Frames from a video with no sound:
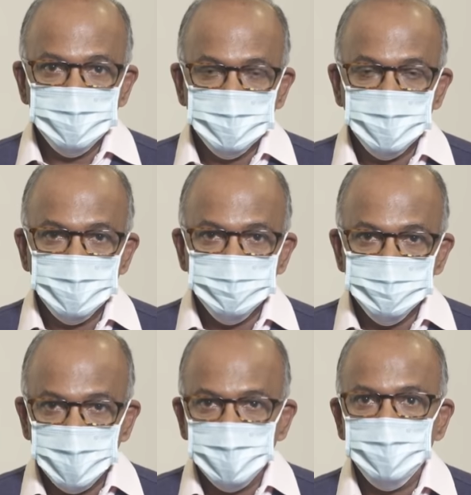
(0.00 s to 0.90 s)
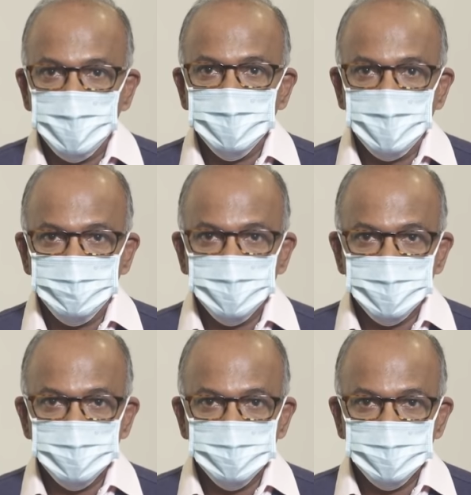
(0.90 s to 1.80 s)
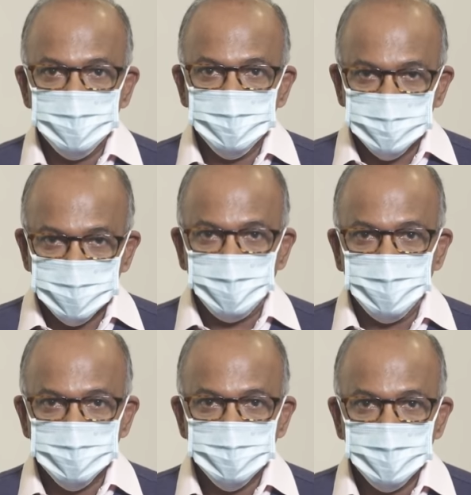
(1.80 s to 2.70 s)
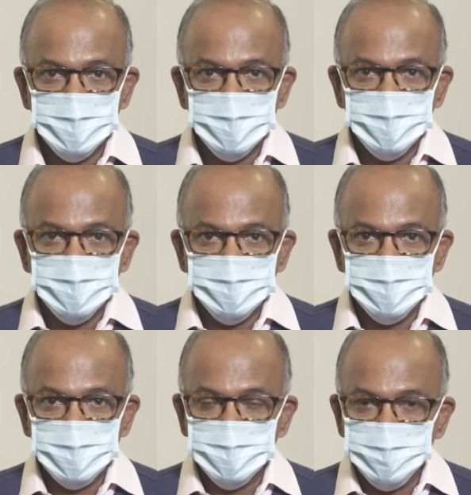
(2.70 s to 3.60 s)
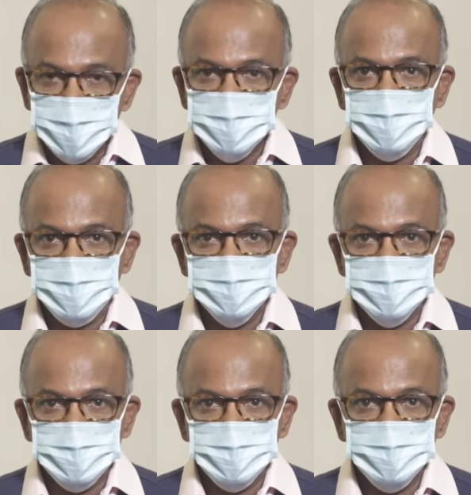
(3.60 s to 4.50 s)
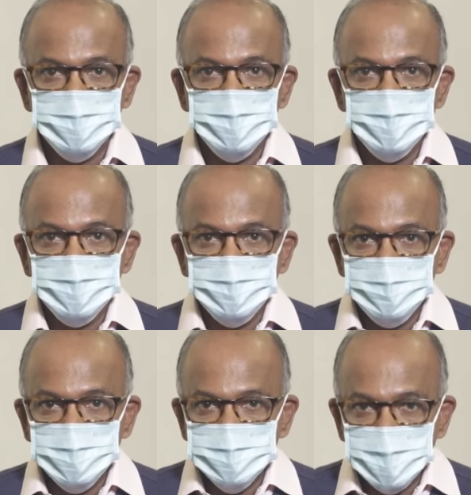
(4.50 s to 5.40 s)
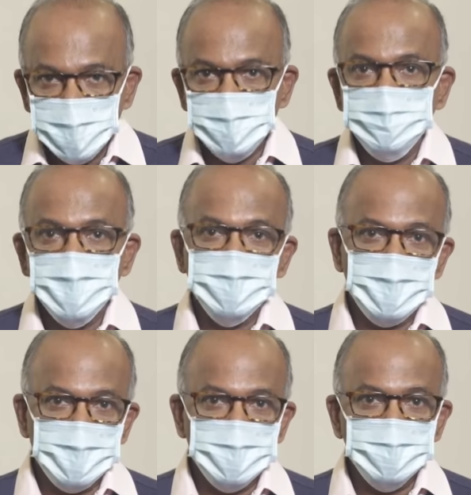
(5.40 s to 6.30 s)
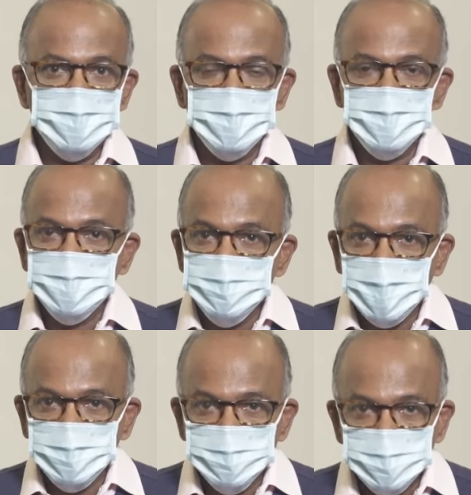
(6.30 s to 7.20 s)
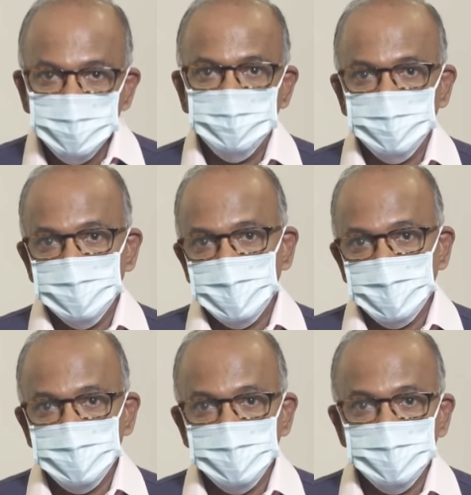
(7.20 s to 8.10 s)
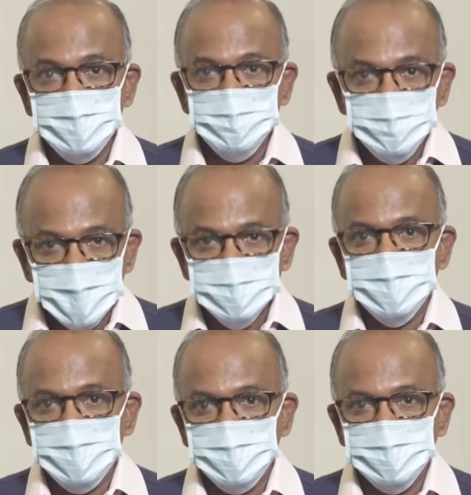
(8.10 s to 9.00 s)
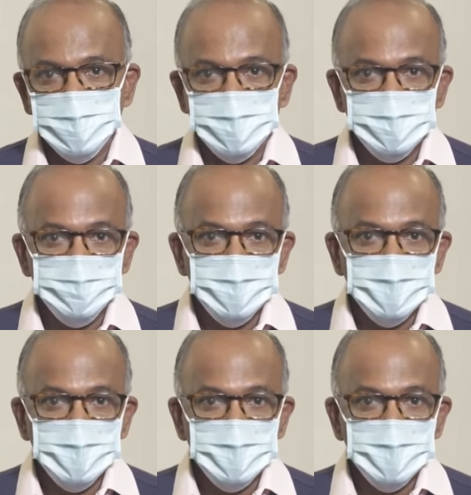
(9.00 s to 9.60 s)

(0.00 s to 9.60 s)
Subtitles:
The body-worn camera shows that the police officer was helping the lady. He bought food for the lady, passed it on to her.